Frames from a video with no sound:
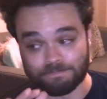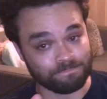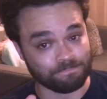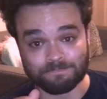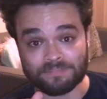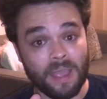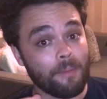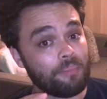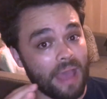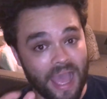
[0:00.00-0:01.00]
mm-mm.
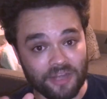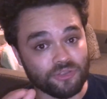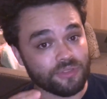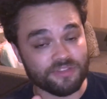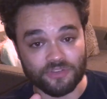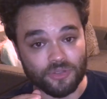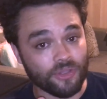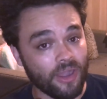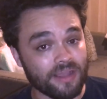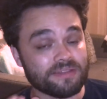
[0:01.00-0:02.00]
bad news for you
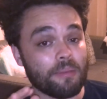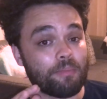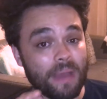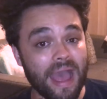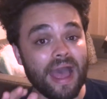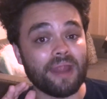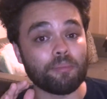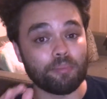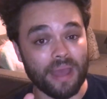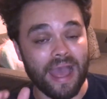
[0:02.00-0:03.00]
guys.
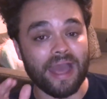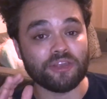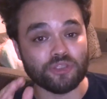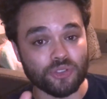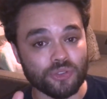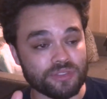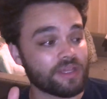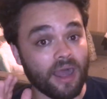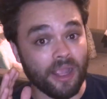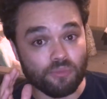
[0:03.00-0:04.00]
Bad, bad news.
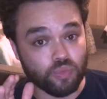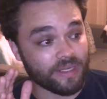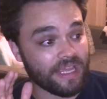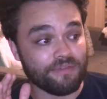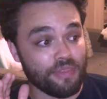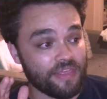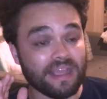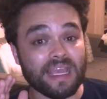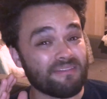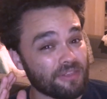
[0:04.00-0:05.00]
I would even
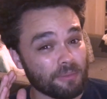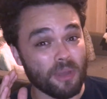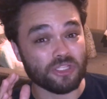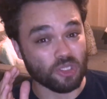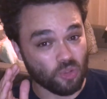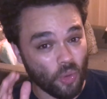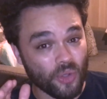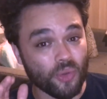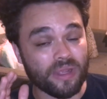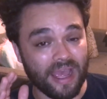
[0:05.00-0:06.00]
think even the most
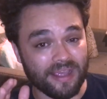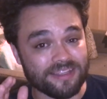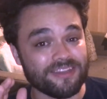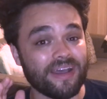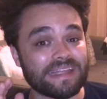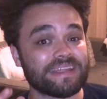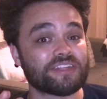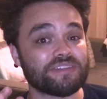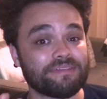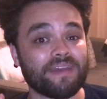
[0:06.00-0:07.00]
loyal KSI and
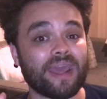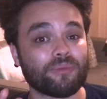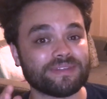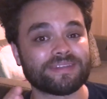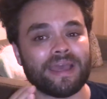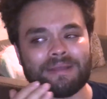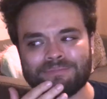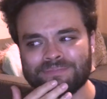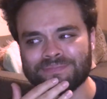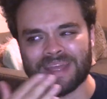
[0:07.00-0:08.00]
Deji fan would say,
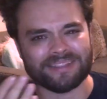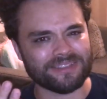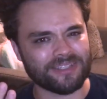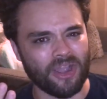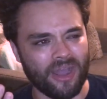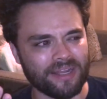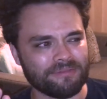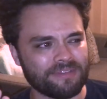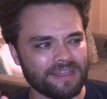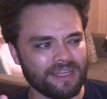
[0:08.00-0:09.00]
mm, that's kind
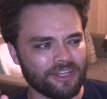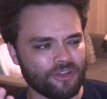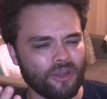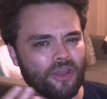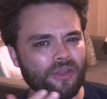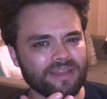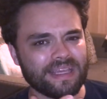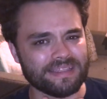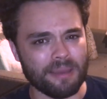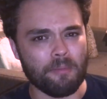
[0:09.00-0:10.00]
of. Not
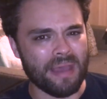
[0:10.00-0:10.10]
only is it